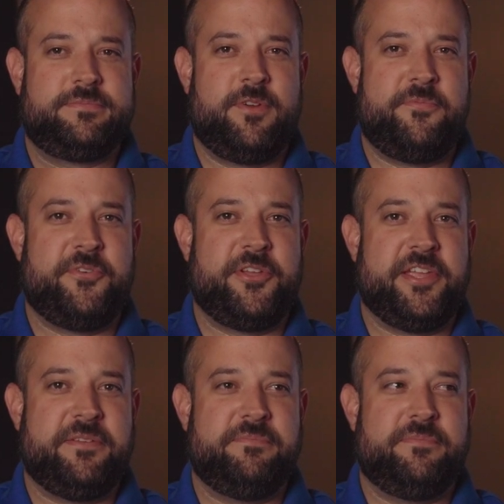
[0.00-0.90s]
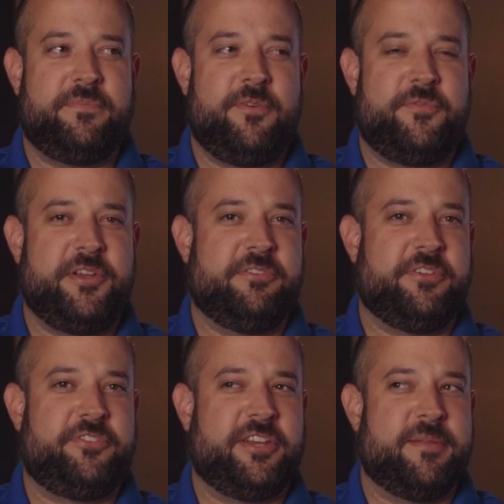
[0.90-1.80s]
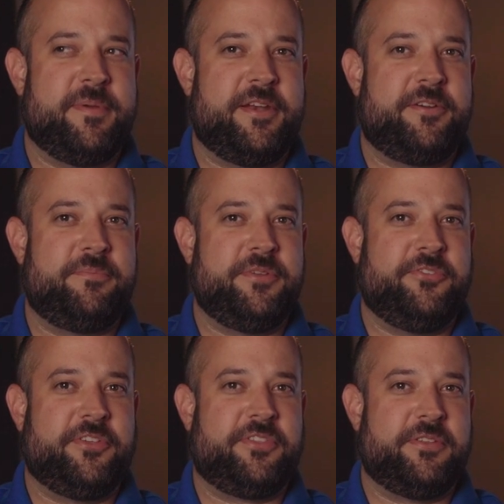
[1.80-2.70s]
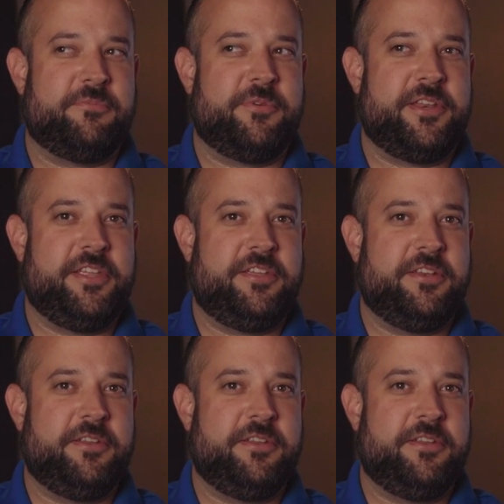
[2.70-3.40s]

Hopefully, Hopefully you're listening to better music than what he can